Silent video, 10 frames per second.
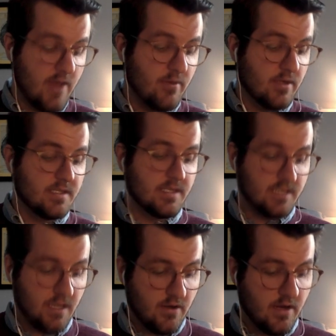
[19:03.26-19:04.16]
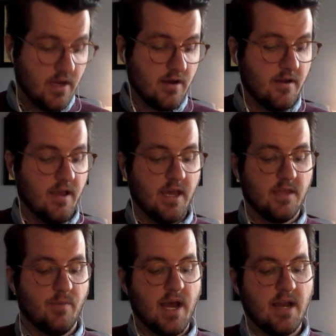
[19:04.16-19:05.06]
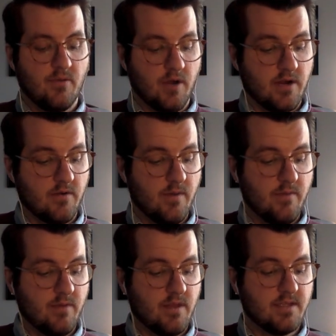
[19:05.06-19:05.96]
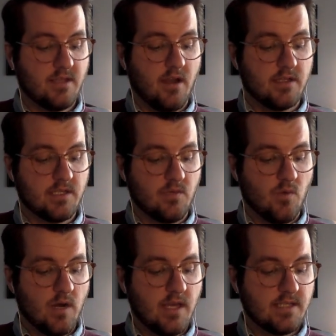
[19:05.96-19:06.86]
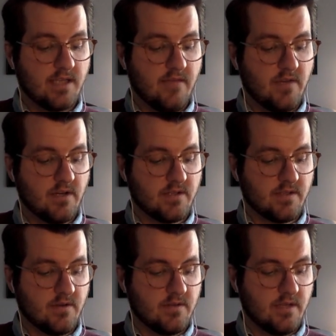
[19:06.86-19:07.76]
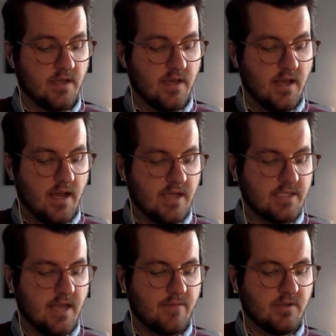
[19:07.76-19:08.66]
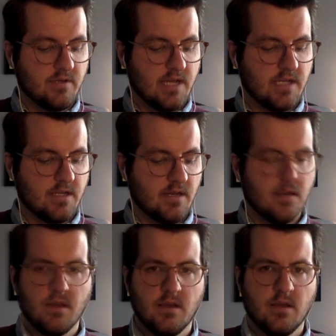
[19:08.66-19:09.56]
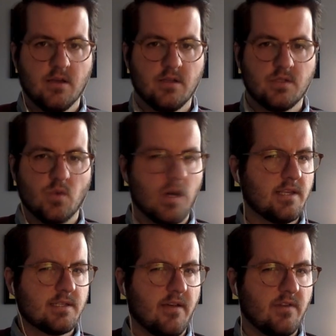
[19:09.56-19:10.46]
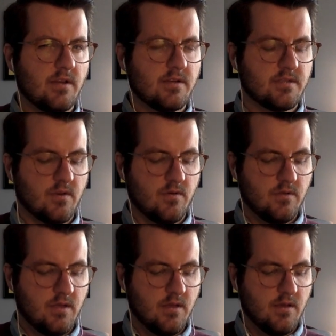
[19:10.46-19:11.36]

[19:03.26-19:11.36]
wipers, interior, and the bodywork. Remember, this car is 27 years old. I snapped to attention. 27 years old?